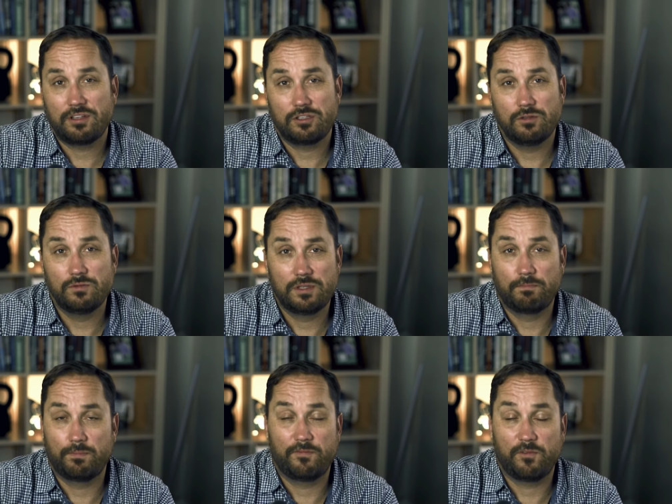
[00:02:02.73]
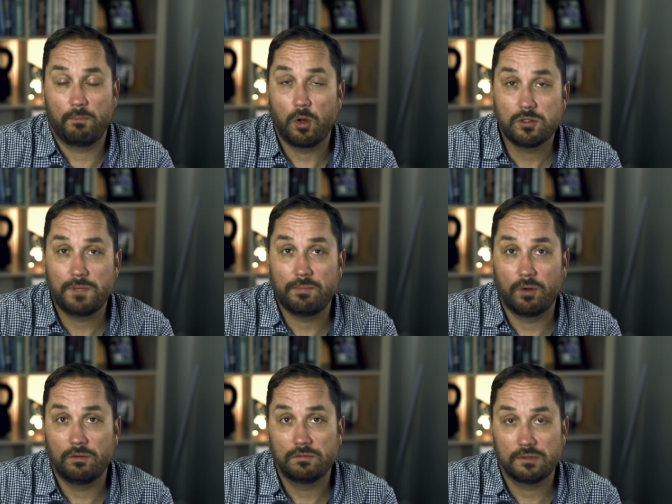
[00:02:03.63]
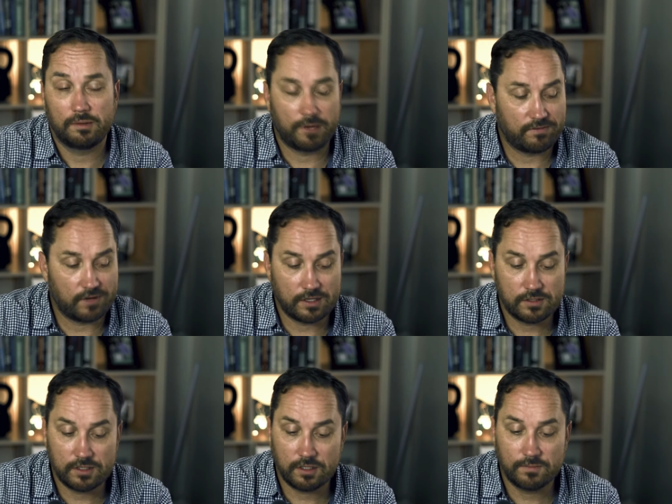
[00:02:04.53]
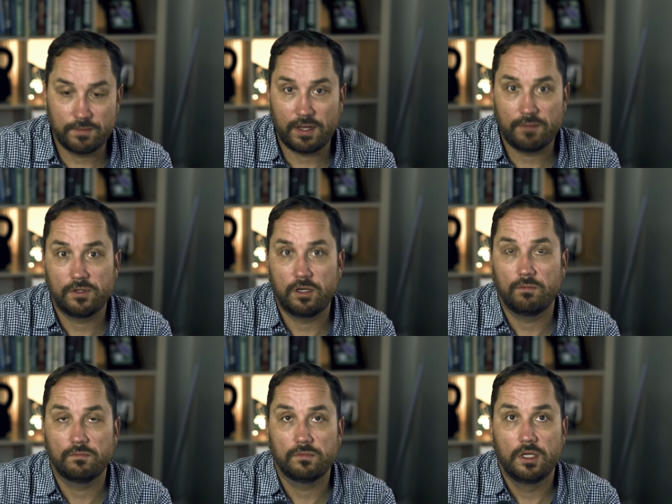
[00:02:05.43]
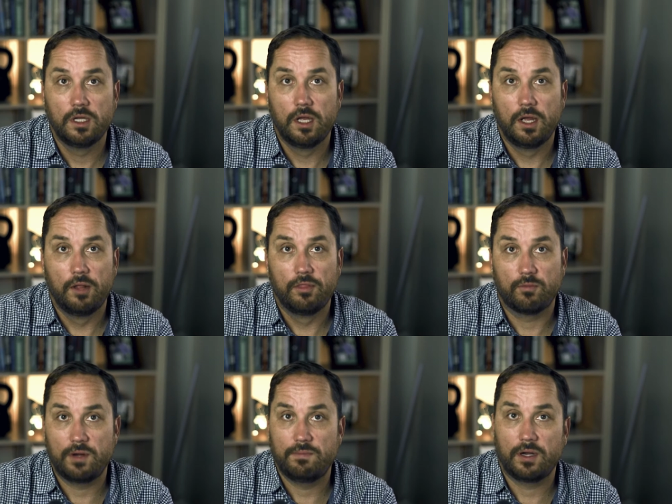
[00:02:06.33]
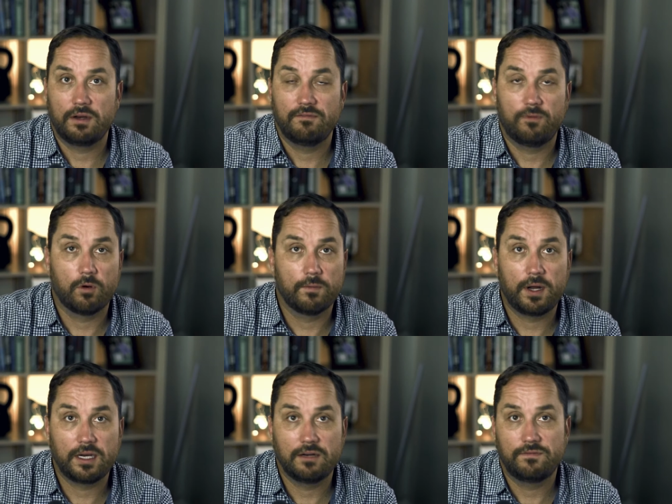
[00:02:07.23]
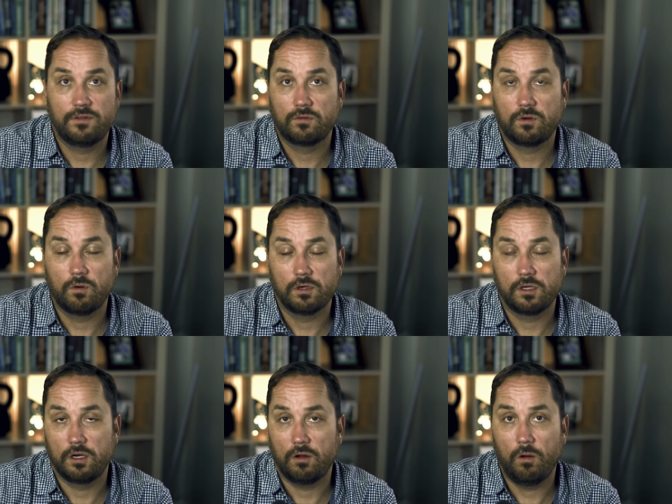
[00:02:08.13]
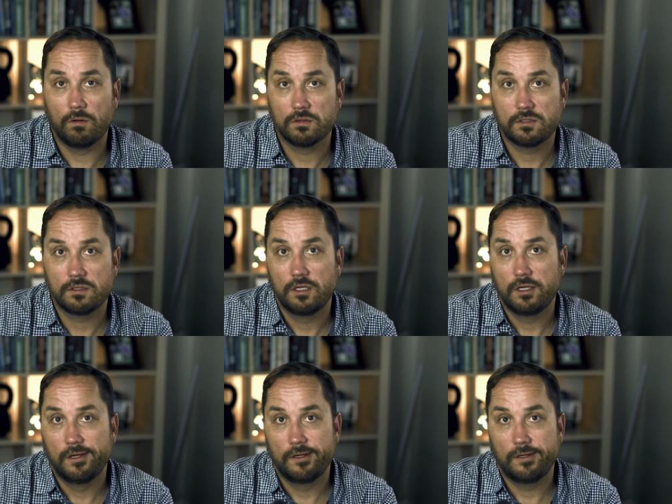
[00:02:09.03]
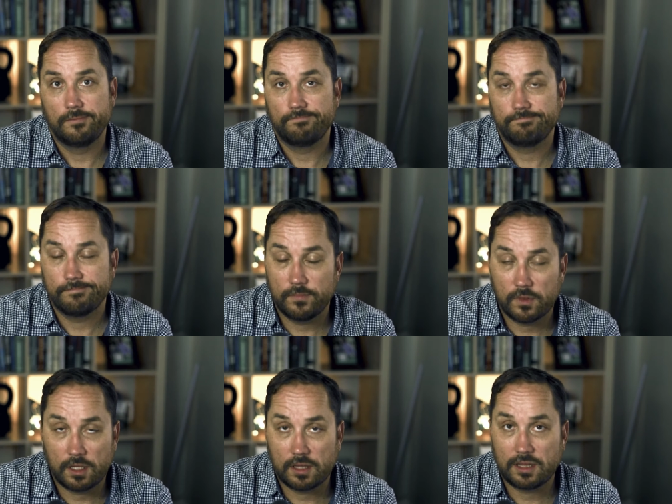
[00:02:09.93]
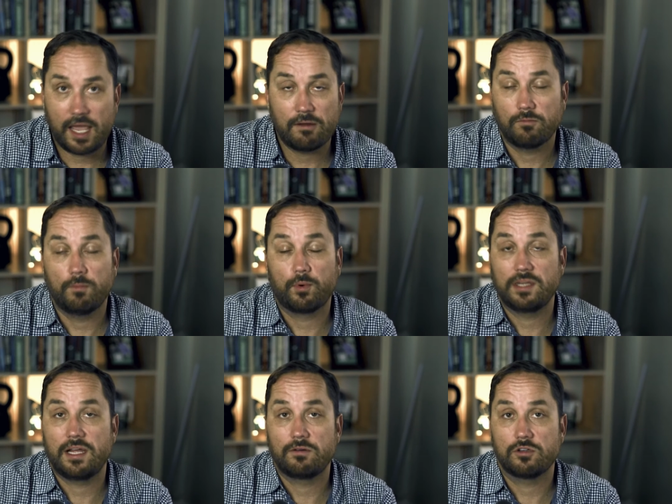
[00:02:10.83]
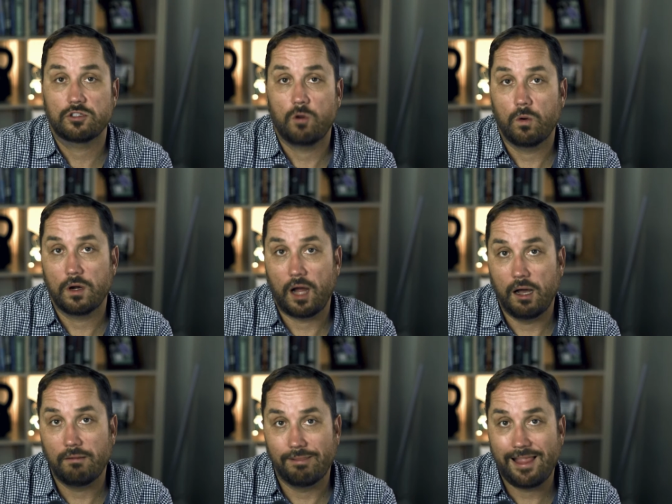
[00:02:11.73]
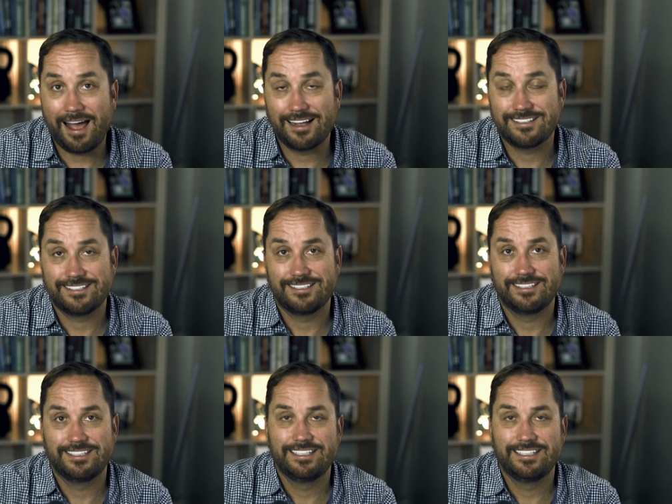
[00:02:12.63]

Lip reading: thing to do for most people. My friend yesterday told me about, three putting, four putting, a few holes. That will bring down your score a lot.